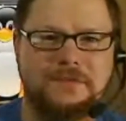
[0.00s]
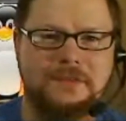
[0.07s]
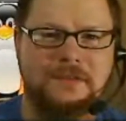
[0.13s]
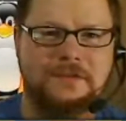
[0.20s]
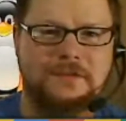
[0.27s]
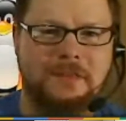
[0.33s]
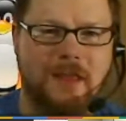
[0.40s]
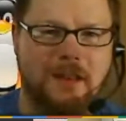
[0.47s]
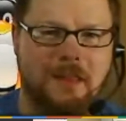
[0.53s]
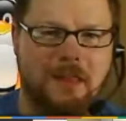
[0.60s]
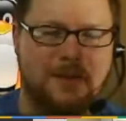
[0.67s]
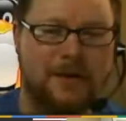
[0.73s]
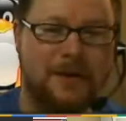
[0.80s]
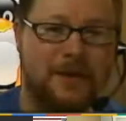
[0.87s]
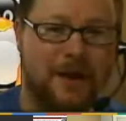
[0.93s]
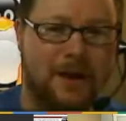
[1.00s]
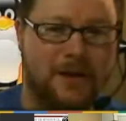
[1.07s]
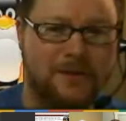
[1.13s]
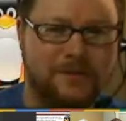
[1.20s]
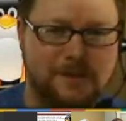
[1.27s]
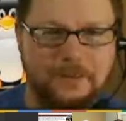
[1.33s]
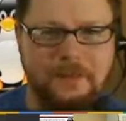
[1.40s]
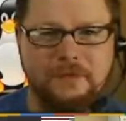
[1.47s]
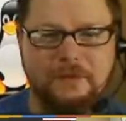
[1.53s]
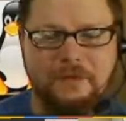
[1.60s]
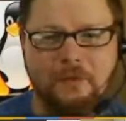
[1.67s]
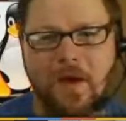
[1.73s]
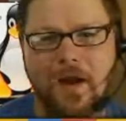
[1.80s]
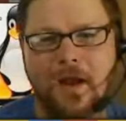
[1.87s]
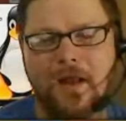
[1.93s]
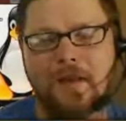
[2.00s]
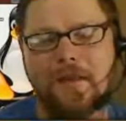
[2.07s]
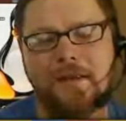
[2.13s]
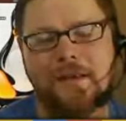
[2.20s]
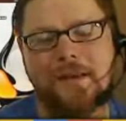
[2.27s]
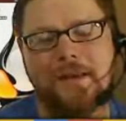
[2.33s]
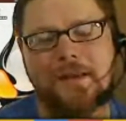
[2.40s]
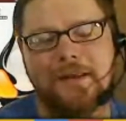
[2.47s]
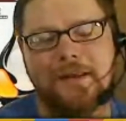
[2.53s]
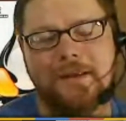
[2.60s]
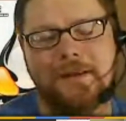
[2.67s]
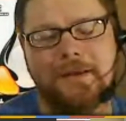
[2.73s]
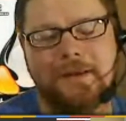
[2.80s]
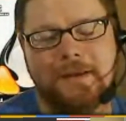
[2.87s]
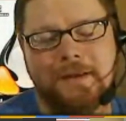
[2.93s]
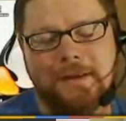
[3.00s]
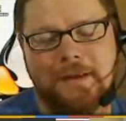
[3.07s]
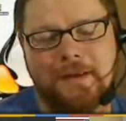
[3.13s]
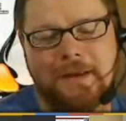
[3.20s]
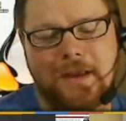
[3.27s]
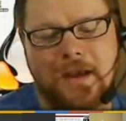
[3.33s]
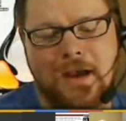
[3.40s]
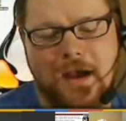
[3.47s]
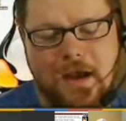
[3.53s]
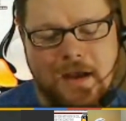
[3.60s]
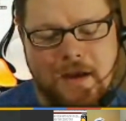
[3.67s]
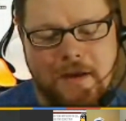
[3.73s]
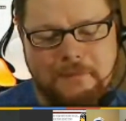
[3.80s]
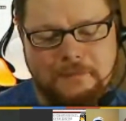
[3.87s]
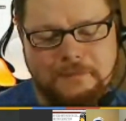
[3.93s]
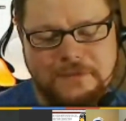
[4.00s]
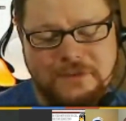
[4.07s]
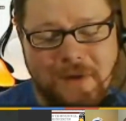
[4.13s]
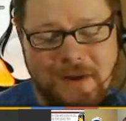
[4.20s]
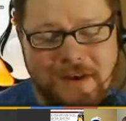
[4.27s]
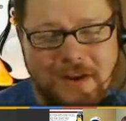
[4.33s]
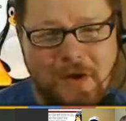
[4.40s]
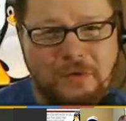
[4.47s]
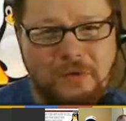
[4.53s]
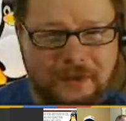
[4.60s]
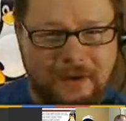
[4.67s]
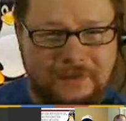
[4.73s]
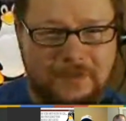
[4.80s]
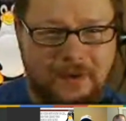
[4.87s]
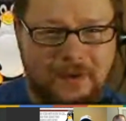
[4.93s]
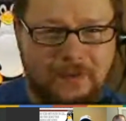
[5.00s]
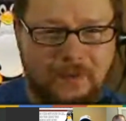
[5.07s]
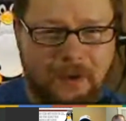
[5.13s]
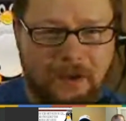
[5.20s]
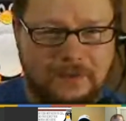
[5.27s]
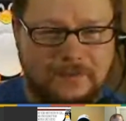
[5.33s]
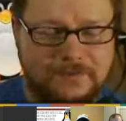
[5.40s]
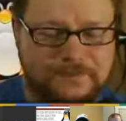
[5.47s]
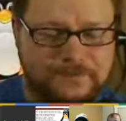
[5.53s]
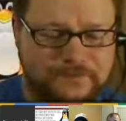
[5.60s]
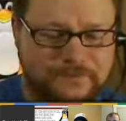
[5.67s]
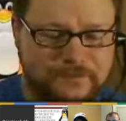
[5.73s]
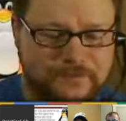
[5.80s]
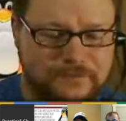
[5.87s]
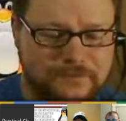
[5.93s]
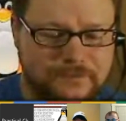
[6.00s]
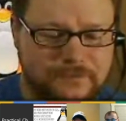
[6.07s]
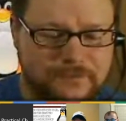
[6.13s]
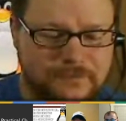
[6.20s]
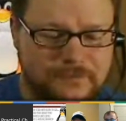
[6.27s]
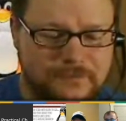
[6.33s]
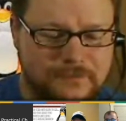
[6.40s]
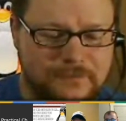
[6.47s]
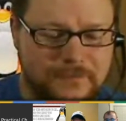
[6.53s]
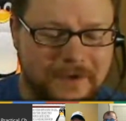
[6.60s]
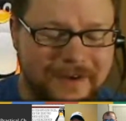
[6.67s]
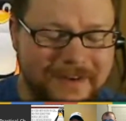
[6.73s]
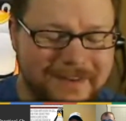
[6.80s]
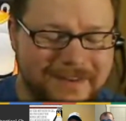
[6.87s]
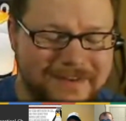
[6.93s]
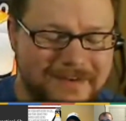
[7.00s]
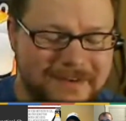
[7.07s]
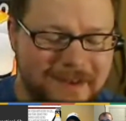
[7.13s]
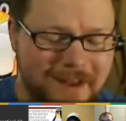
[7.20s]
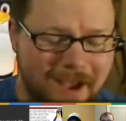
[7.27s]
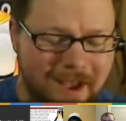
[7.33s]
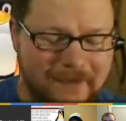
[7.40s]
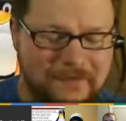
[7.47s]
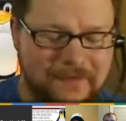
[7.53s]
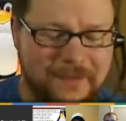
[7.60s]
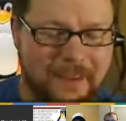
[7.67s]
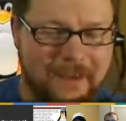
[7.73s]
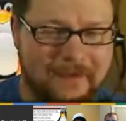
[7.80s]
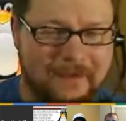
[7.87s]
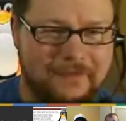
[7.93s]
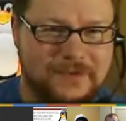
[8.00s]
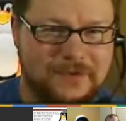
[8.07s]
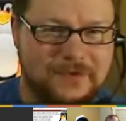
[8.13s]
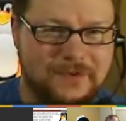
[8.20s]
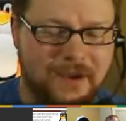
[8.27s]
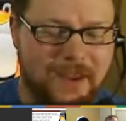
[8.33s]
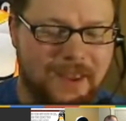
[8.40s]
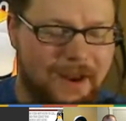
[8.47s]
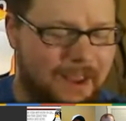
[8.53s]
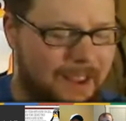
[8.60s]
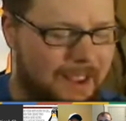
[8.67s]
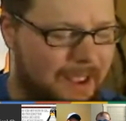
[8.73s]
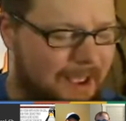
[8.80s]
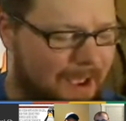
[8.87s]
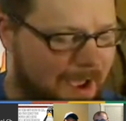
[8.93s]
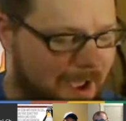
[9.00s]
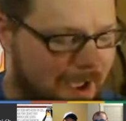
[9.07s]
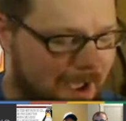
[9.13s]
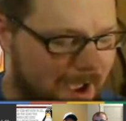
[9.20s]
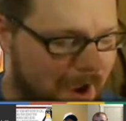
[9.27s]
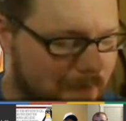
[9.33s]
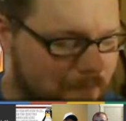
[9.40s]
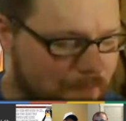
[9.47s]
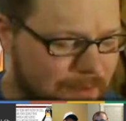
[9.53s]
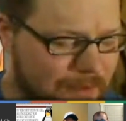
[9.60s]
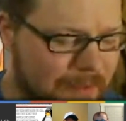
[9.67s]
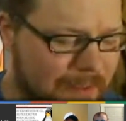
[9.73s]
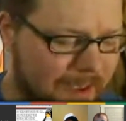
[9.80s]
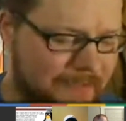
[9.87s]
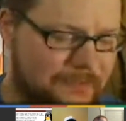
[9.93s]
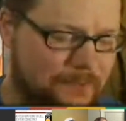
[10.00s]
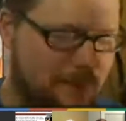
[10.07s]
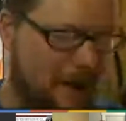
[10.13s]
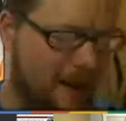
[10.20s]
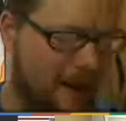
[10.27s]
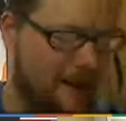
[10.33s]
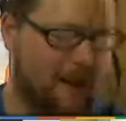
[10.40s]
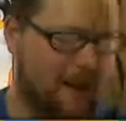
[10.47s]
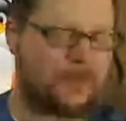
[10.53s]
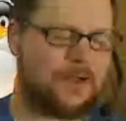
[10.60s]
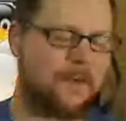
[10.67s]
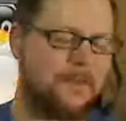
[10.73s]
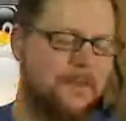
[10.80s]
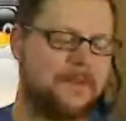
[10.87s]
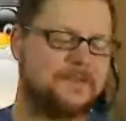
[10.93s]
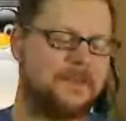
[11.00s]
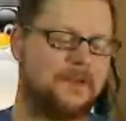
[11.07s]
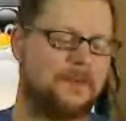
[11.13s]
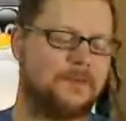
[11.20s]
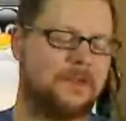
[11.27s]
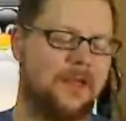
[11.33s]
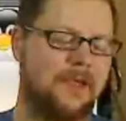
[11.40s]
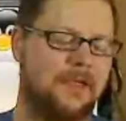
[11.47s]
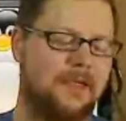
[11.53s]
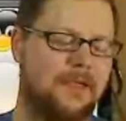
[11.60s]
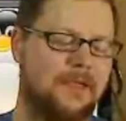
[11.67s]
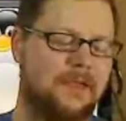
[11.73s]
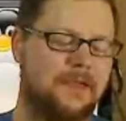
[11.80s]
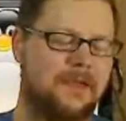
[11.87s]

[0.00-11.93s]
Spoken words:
for this or that or the other, and then I'll stick with it for a while. So I know Linux pretty well, but it is not for the average user. And I realized we had a couple comments that were like,